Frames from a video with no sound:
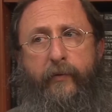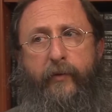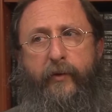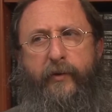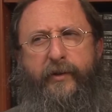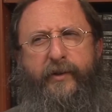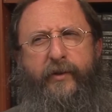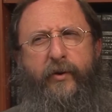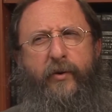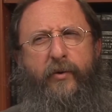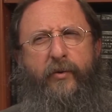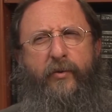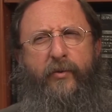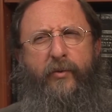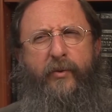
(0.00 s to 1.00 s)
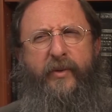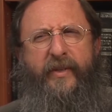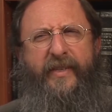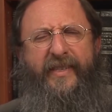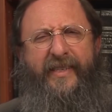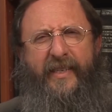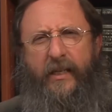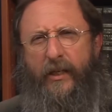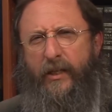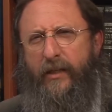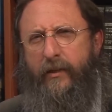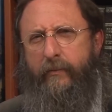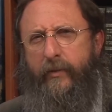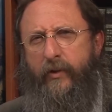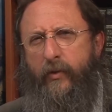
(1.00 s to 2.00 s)
there is no
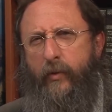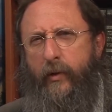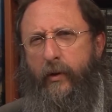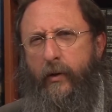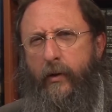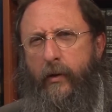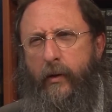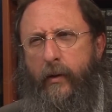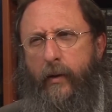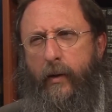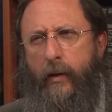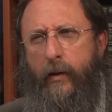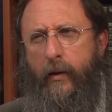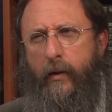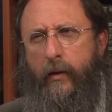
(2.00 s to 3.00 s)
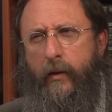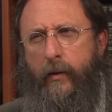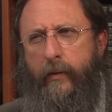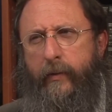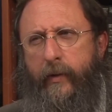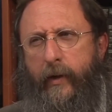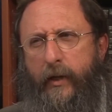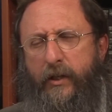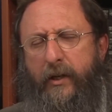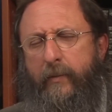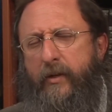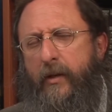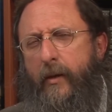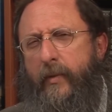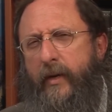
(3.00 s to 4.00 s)
distinction between Hashem
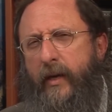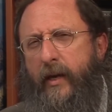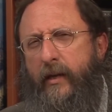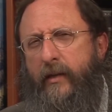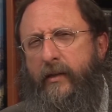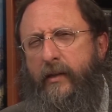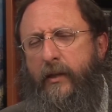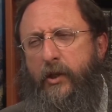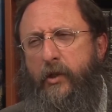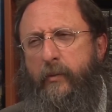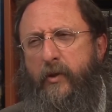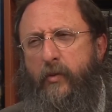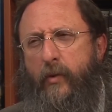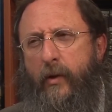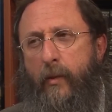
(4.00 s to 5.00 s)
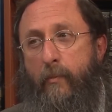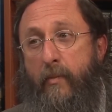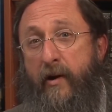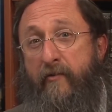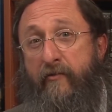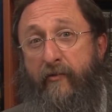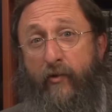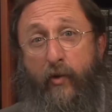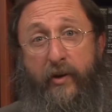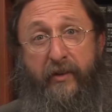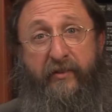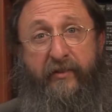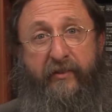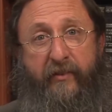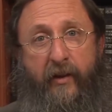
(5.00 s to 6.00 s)
is not making any distinction between my
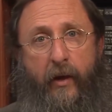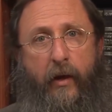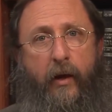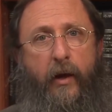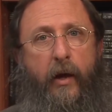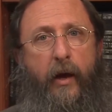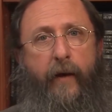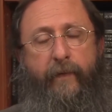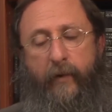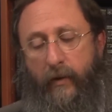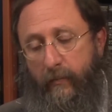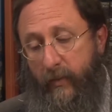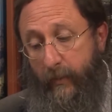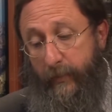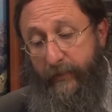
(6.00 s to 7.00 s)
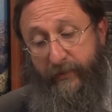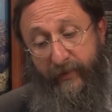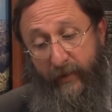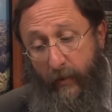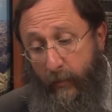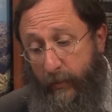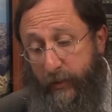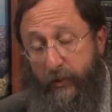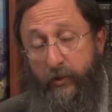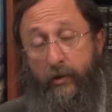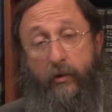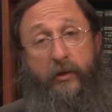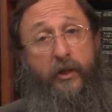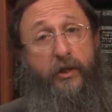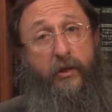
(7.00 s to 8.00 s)
voice and the commandments. There we're just
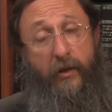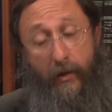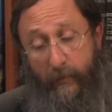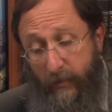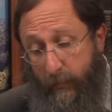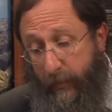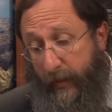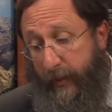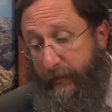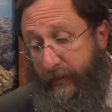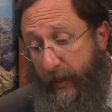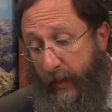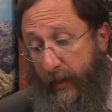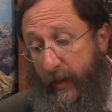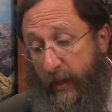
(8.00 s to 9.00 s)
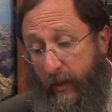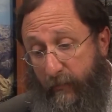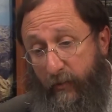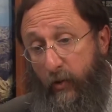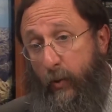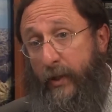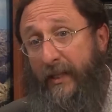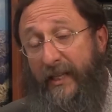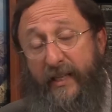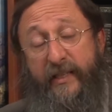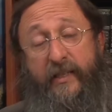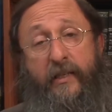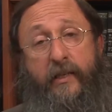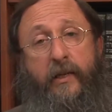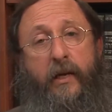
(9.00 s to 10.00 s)
told it shall come to pass if you will
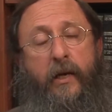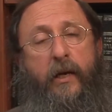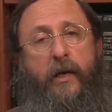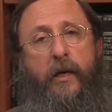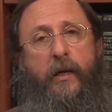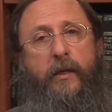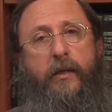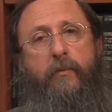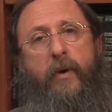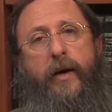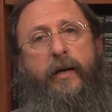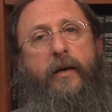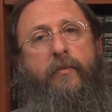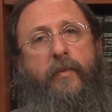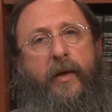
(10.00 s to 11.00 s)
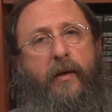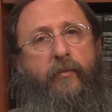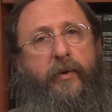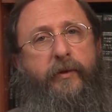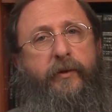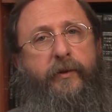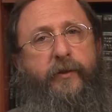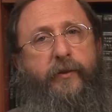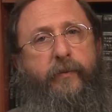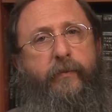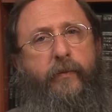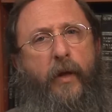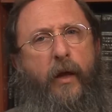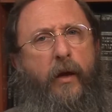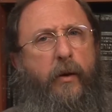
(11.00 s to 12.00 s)
listen to my commandments.
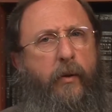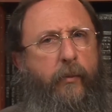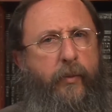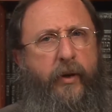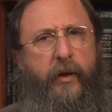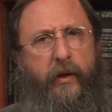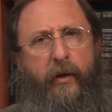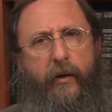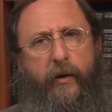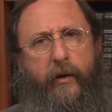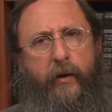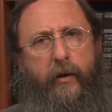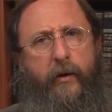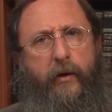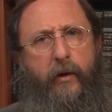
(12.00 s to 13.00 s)
But here,